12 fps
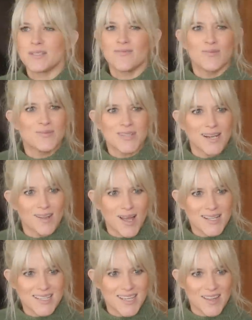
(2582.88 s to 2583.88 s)
we, we've done a
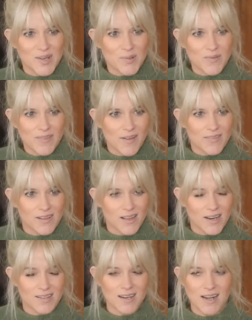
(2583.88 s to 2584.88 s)
lot together. We've covered a
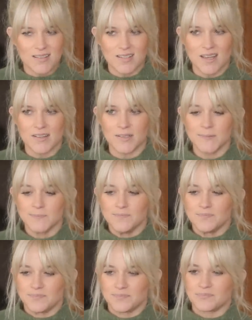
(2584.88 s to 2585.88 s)
lot of ground together.
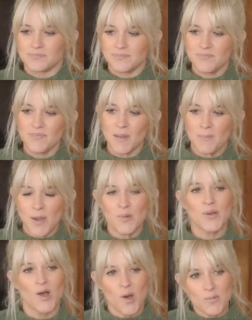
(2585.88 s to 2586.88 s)
Yeah.
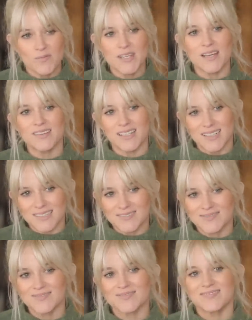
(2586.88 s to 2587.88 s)
But we all moved out there
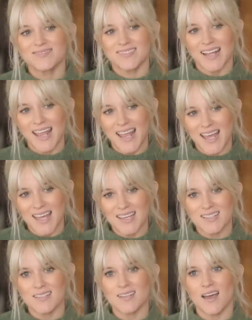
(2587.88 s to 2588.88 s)
yeah.
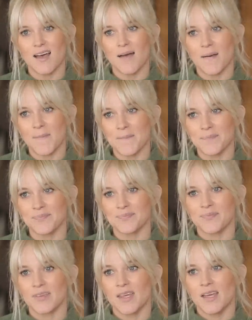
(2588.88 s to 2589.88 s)
And um,
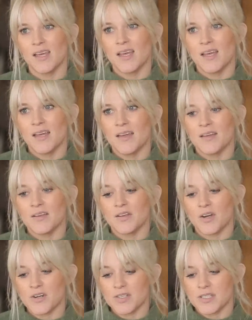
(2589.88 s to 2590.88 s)

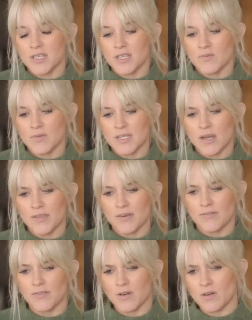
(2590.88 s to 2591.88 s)
Kirsten was out
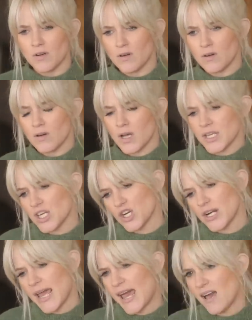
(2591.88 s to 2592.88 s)
there for a
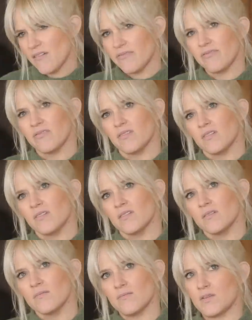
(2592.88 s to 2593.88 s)
year and a half.
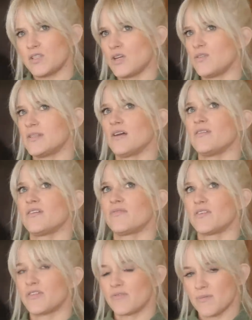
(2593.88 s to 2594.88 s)
Michelle was out there
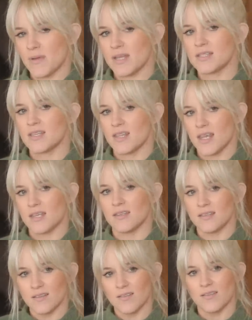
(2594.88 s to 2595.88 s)
for three months. And
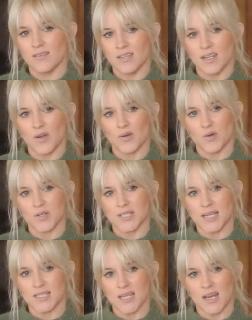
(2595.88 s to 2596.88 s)
then, you know, of
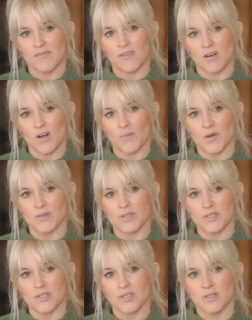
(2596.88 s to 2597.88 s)
course, I stayed for
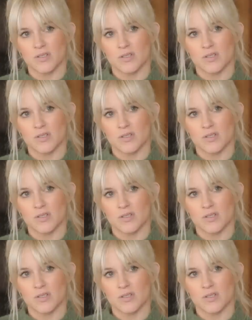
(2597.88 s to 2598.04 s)
almost